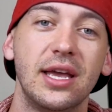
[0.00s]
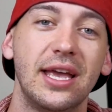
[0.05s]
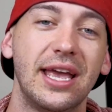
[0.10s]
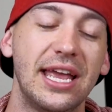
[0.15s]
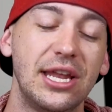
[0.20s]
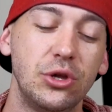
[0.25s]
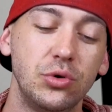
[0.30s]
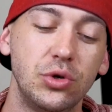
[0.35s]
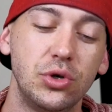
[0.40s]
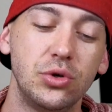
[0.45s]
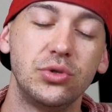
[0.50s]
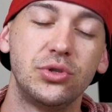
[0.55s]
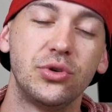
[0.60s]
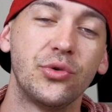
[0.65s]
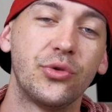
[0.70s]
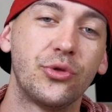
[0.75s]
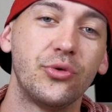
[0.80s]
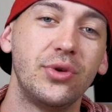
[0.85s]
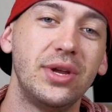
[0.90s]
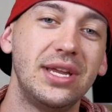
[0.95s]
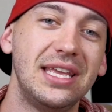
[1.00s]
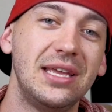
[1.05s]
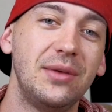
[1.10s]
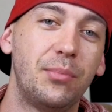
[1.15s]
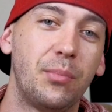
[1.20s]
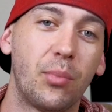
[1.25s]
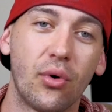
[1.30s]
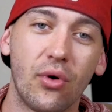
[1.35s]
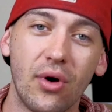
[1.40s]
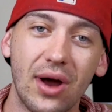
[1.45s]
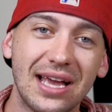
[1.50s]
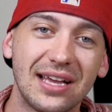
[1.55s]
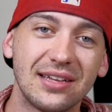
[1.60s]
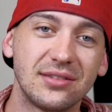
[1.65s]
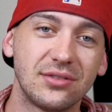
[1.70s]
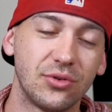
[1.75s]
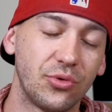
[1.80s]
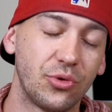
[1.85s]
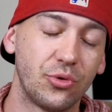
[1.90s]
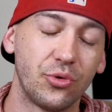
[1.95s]
and you use your 3D
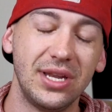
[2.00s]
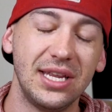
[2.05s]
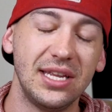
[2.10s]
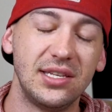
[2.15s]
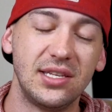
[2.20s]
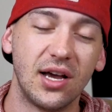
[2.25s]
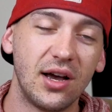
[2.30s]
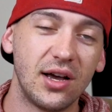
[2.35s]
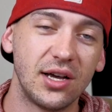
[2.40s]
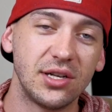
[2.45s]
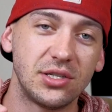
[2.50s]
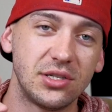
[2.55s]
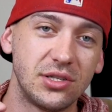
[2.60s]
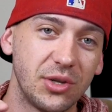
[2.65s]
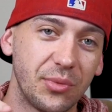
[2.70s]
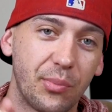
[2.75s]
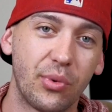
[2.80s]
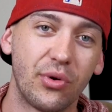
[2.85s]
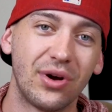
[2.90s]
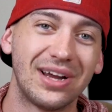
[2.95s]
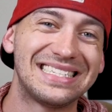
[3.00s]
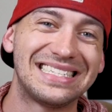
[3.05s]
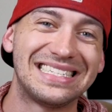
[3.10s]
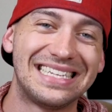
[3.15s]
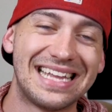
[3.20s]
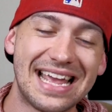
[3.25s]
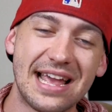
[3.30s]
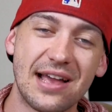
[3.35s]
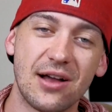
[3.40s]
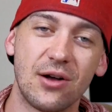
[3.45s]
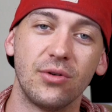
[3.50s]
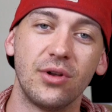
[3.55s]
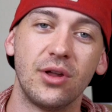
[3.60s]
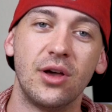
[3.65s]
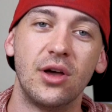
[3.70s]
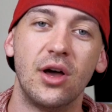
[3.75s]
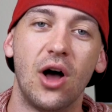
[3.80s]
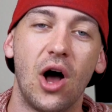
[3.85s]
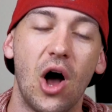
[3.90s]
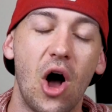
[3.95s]
press or 3D touch to press down
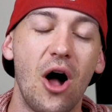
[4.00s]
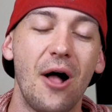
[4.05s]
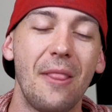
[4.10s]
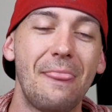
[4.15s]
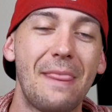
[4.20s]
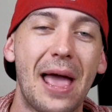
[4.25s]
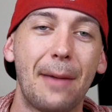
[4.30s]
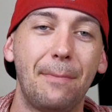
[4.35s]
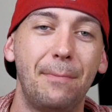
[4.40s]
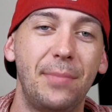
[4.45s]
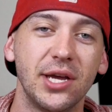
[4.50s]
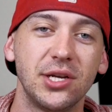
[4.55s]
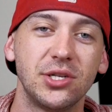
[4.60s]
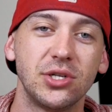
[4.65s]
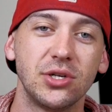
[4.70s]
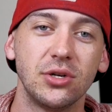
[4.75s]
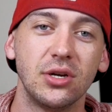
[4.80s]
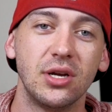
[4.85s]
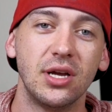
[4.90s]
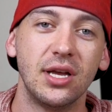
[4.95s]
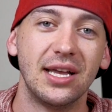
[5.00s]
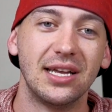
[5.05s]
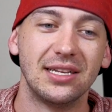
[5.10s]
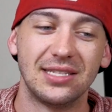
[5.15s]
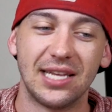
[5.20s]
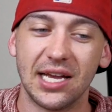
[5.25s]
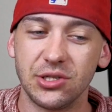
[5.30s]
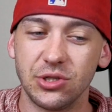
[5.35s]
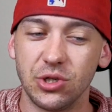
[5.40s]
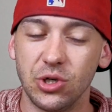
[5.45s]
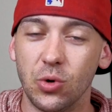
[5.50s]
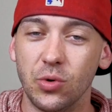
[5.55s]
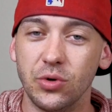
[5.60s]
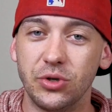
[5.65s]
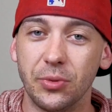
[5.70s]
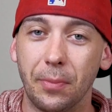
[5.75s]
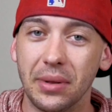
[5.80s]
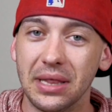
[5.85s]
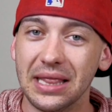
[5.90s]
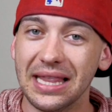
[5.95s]
on that picture, it's actually going
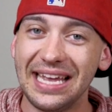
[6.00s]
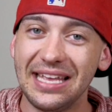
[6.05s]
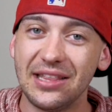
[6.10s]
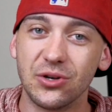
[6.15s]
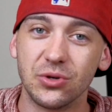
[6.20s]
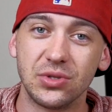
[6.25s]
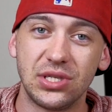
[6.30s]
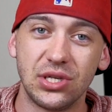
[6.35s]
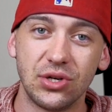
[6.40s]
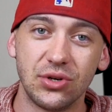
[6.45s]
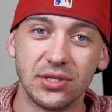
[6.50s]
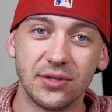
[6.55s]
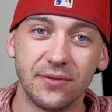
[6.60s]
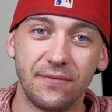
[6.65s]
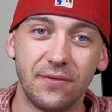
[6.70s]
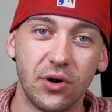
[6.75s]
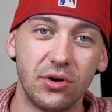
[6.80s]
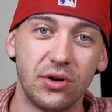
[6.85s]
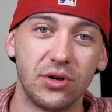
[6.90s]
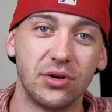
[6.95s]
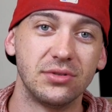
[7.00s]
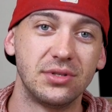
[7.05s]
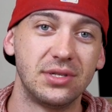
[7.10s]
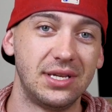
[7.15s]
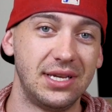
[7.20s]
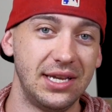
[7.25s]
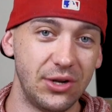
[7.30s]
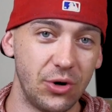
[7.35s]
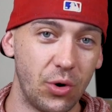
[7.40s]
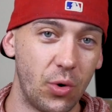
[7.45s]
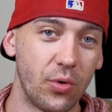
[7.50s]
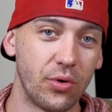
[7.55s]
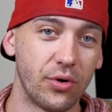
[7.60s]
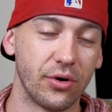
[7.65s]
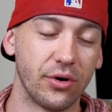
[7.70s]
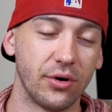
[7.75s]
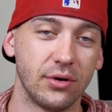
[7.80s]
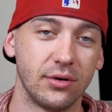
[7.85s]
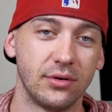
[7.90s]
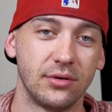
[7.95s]
to play those series of photos in
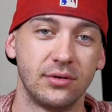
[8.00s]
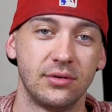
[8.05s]
order.